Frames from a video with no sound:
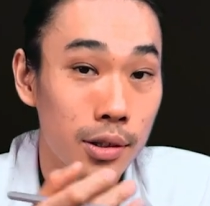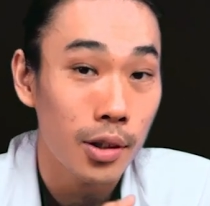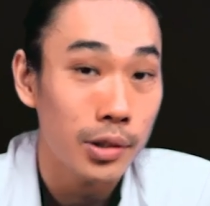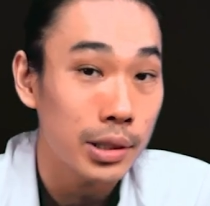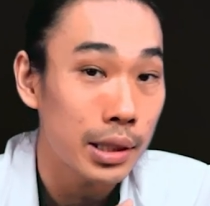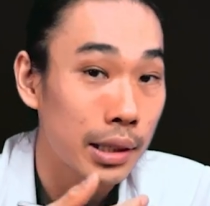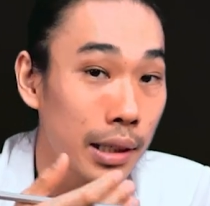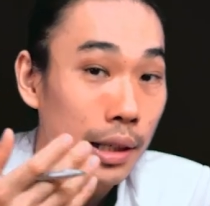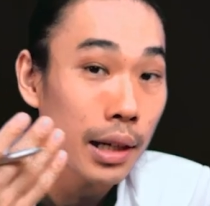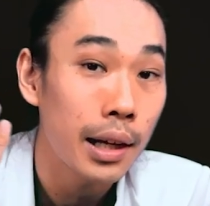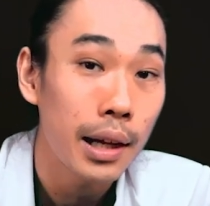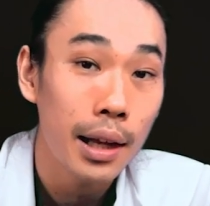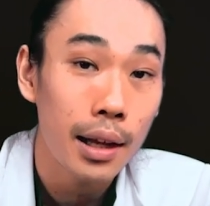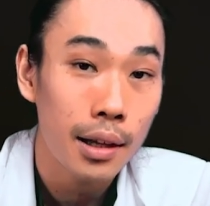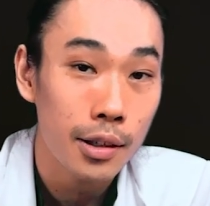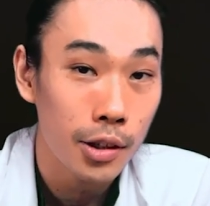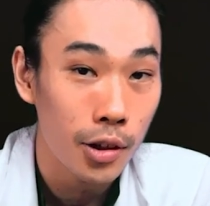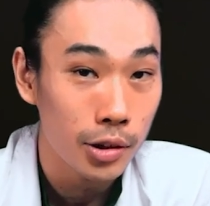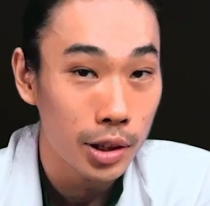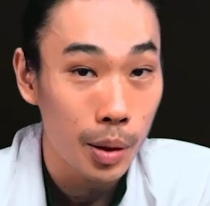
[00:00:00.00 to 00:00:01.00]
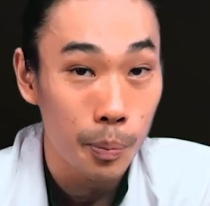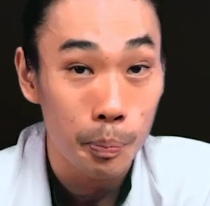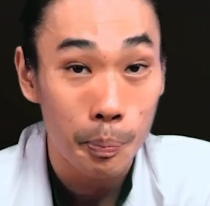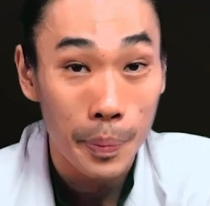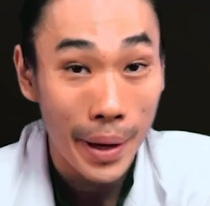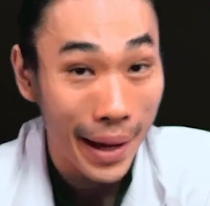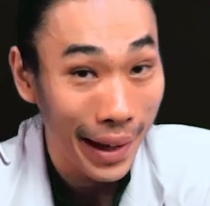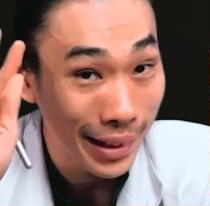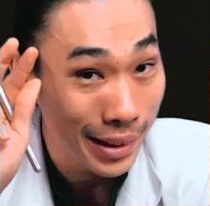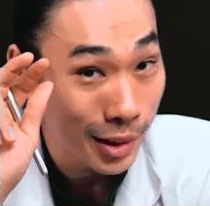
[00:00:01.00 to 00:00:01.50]
not the not the
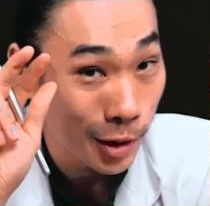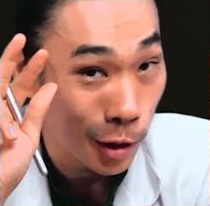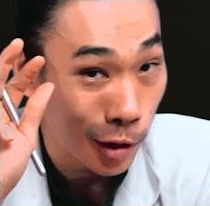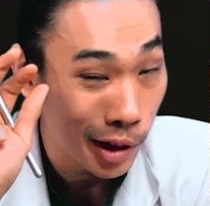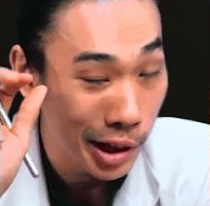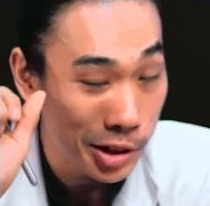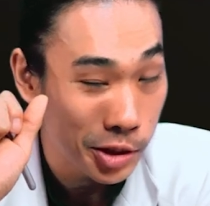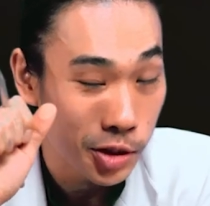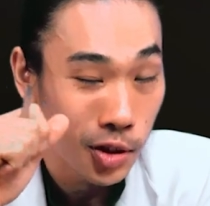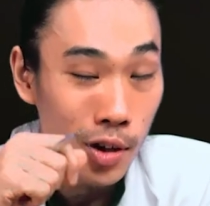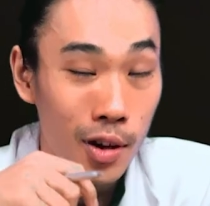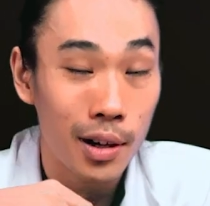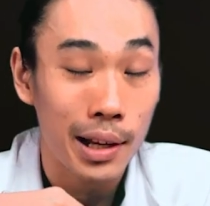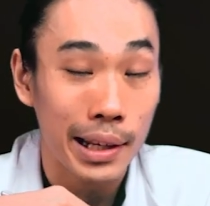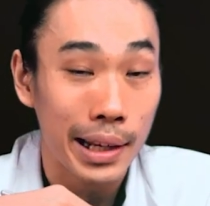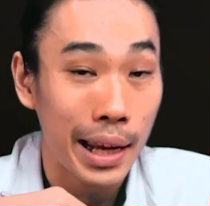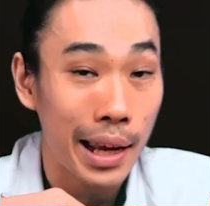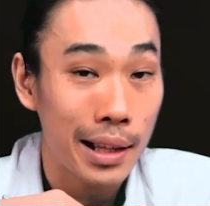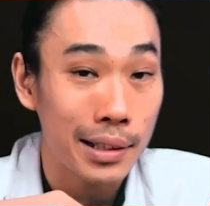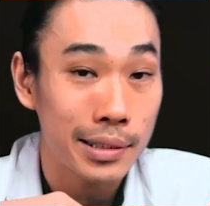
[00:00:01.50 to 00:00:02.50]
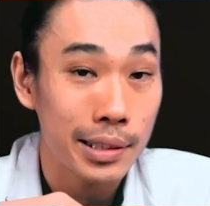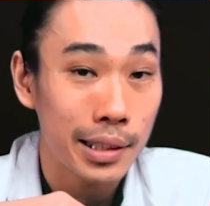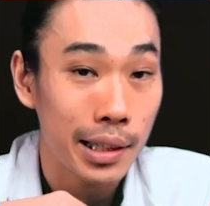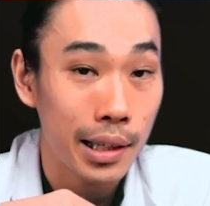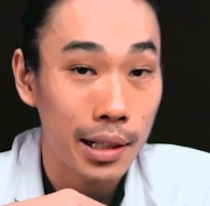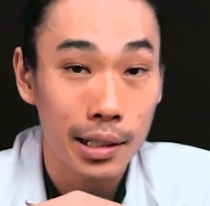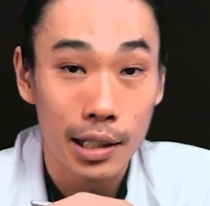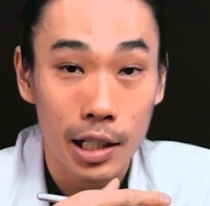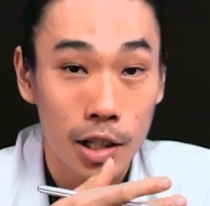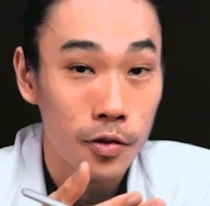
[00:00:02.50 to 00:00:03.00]
bad cholesterol like LDL,